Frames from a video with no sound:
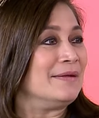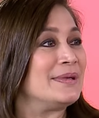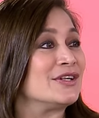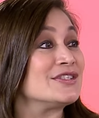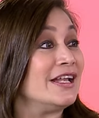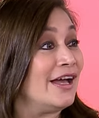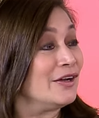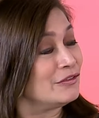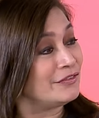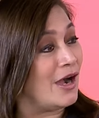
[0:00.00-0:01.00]
because a lot
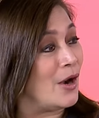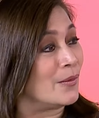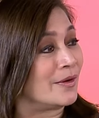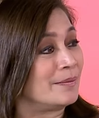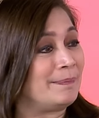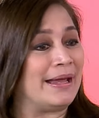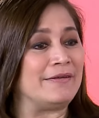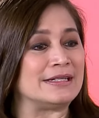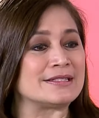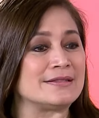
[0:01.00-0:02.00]
of our
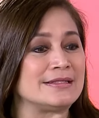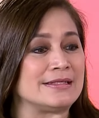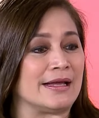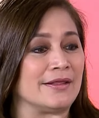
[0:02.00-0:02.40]
parents